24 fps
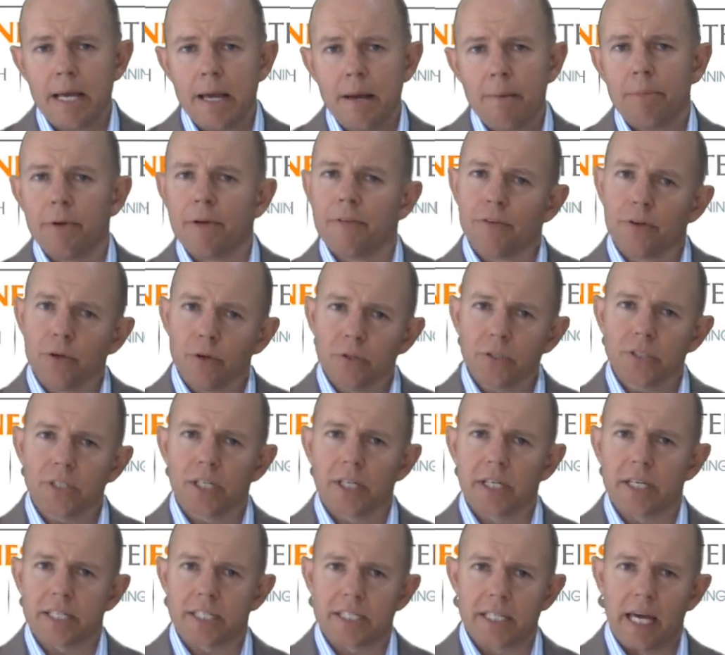But if you're
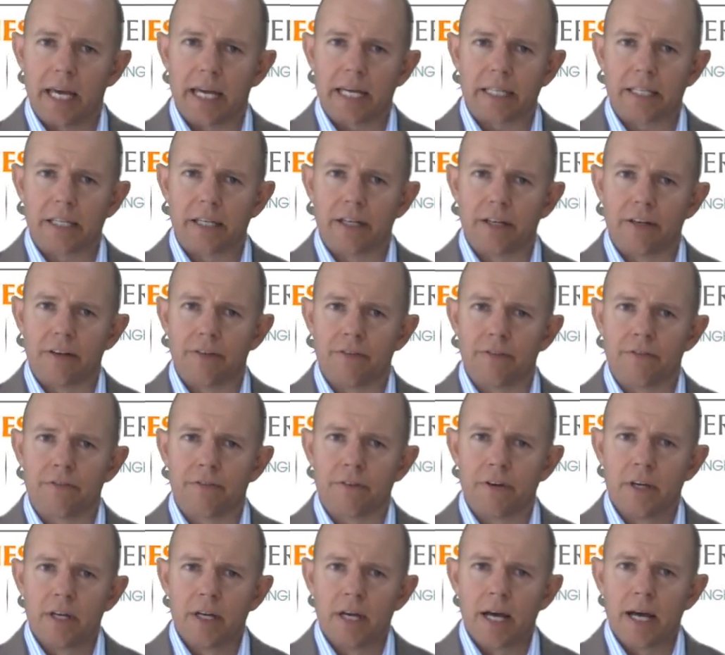selling something
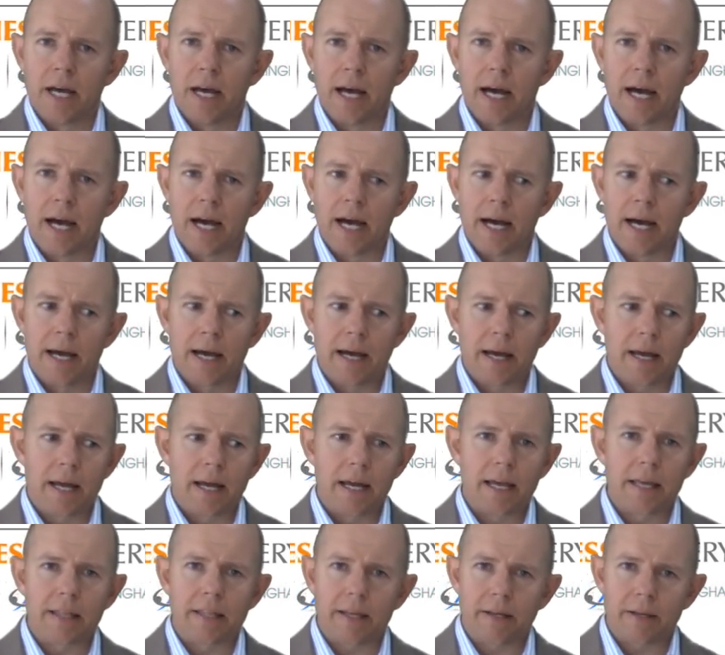that
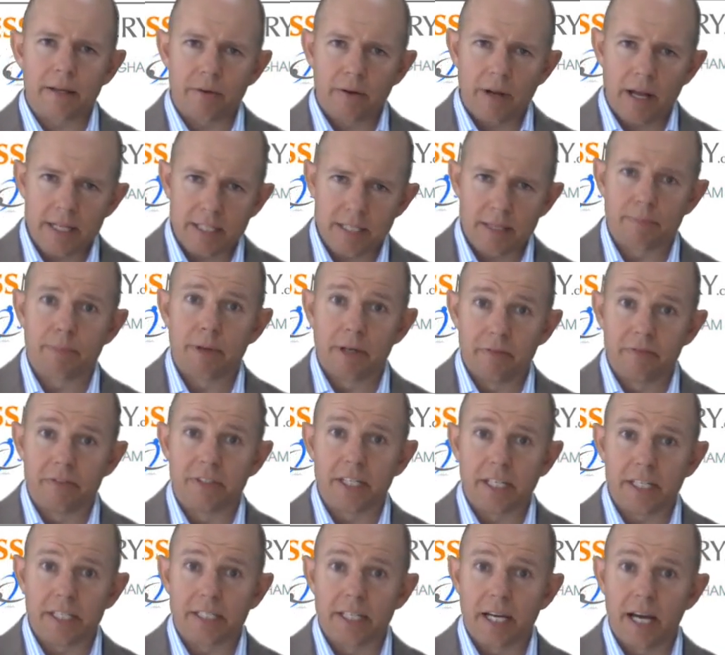has a bit of
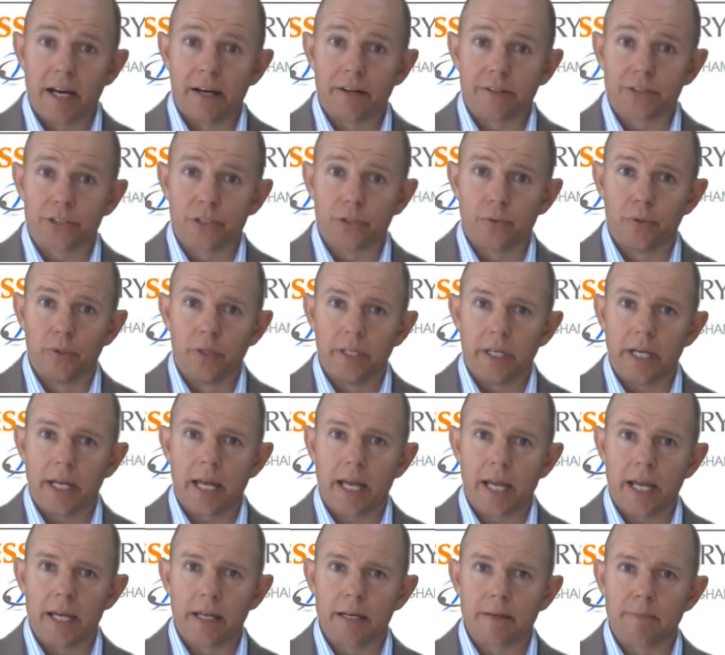detail to it
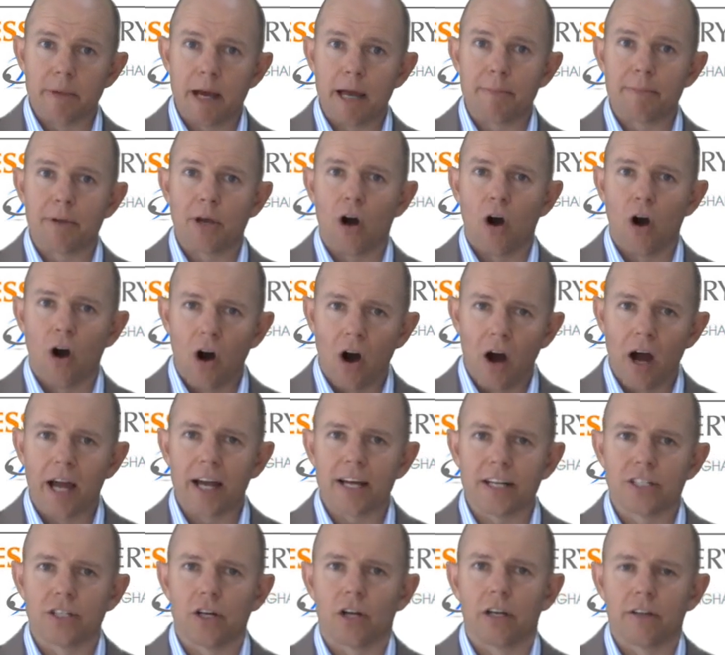and maybe a higher
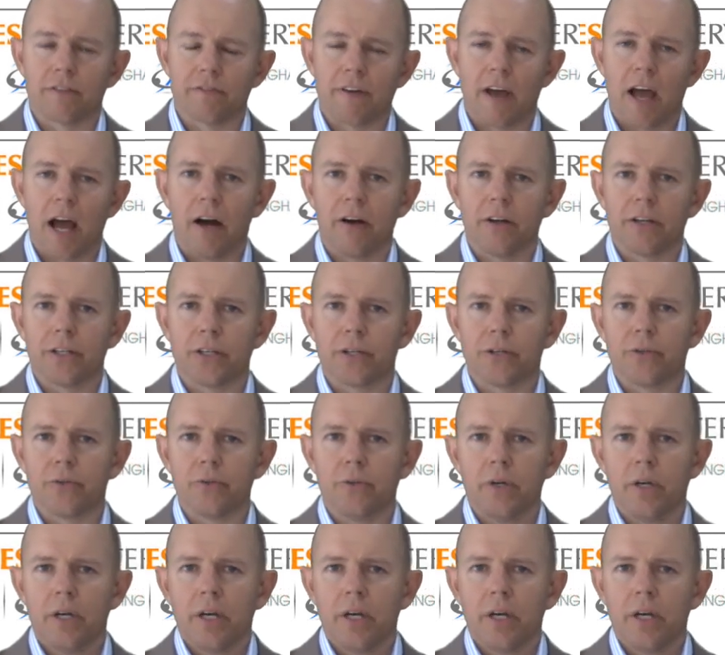dollar value,